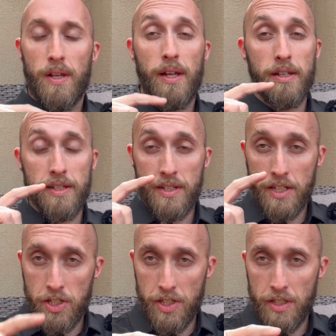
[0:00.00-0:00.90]
And in
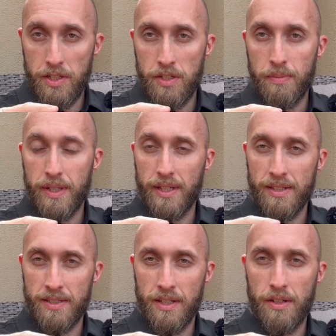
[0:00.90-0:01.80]
addition to being
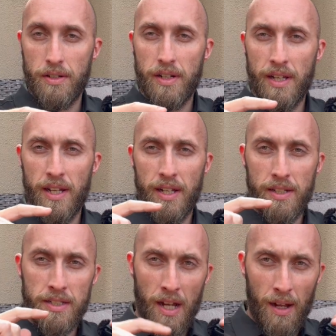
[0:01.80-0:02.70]
considered a
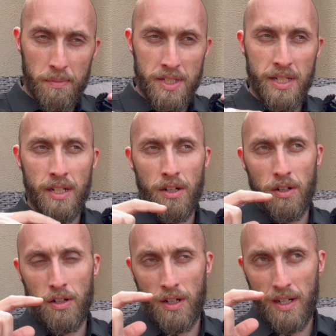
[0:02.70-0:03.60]
top
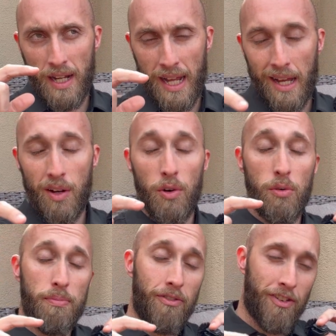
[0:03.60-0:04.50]
tier
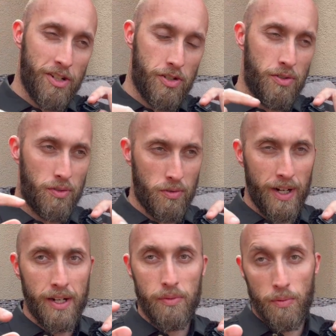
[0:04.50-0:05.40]
at-home professional
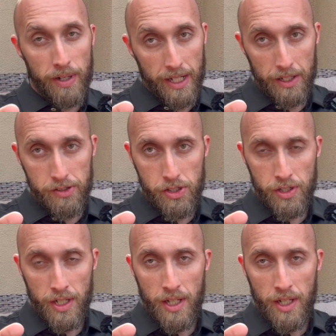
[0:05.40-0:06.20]
grade range,